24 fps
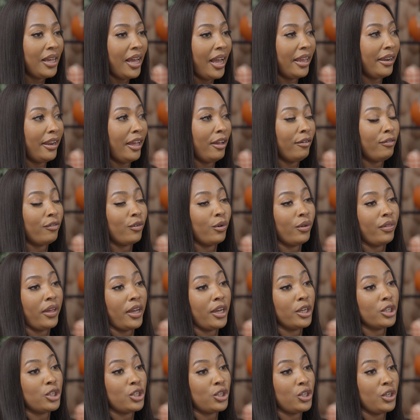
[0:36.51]
and therefore
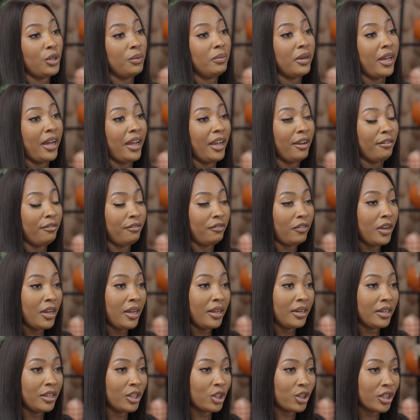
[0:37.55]
they assumed that if
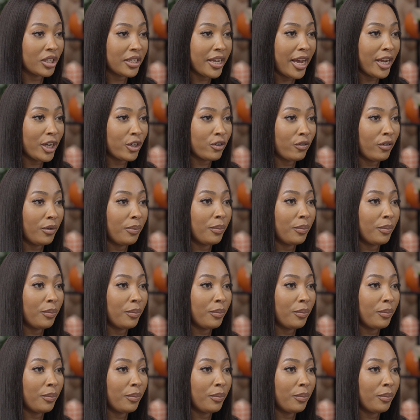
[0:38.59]
the transaction